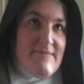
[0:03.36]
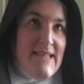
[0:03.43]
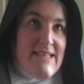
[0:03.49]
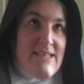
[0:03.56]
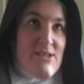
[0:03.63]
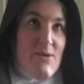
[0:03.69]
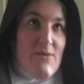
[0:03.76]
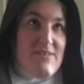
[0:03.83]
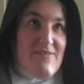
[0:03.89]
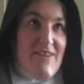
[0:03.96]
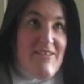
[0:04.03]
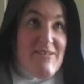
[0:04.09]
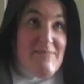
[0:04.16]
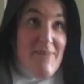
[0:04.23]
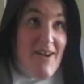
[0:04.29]
And so as
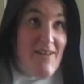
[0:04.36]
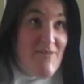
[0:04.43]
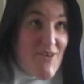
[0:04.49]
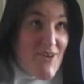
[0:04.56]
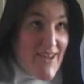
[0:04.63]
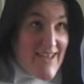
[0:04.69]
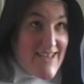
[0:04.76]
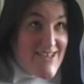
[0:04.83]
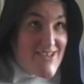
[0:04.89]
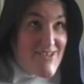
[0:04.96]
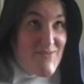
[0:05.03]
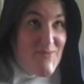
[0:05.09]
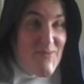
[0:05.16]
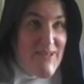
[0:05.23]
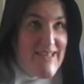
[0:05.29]
far as my vocation
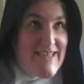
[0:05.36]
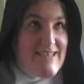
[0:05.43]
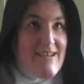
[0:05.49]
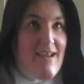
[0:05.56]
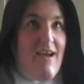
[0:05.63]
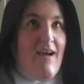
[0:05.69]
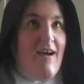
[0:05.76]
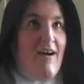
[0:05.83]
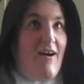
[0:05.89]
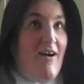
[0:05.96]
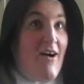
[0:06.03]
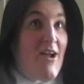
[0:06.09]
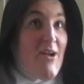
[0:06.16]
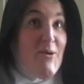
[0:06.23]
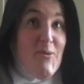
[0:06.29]
went,
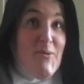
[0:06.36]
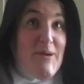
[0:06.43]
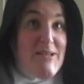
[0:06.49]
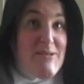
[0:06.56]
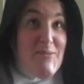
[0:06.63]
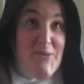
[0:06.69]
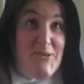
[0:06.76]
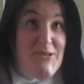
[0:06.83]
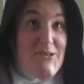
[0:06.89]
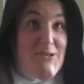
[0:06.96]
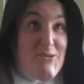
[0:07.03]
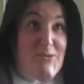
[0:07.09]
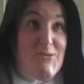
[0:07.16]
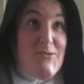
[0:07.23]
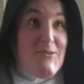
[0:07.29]
I always wanted
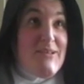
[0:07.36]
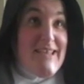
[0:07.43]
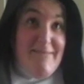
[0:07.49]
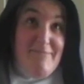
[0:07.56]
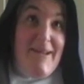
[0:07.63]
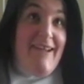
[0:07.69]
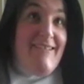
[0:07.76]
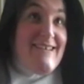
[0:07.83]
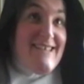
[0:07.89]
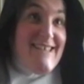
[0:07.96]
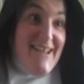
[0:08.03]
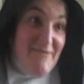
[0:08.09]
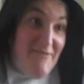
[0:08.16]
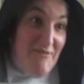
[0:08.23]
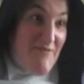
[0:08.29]
to get married and
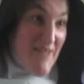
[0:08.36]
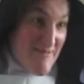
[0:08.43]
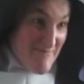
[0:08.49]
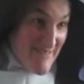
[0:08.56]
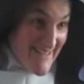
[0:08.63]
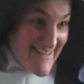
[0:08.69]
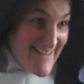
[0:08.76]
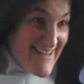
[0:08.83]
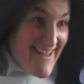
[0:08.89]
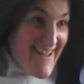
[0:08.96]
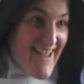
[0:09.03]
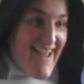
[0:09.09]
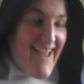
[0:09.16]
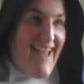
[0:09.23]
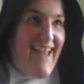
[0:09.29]
have a family,
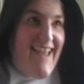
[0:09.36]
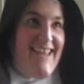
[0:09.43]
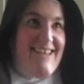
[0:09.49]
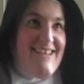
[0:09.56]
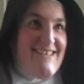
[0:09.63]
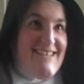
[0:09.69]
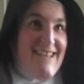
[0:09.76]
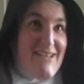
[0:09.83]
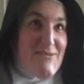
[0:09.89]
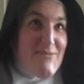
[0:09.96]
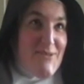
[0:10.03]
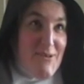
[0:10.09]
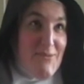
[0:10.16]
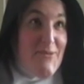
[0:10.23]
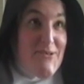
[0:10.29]
and that's
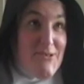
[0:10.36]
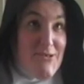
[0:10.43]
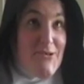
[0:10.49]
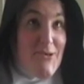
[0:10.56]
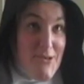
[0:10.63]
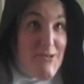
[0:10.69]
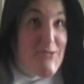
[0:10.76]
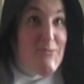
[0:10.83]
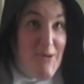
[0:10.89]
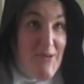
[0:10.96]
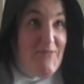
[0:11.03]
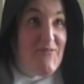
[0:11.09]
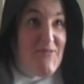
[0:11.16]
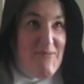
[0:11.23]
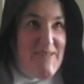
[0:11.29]
what I wanted God to
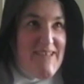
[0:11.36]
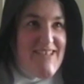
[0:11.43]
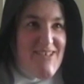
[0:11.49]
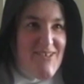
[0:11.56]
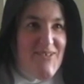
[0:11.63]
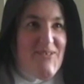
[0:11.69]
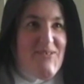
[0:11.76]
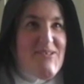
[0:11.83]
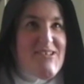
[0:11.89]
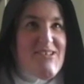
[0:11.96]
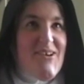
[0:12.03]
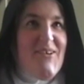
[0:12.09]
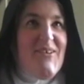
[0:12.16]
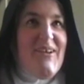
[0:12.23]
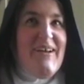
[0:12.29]
want for me too. So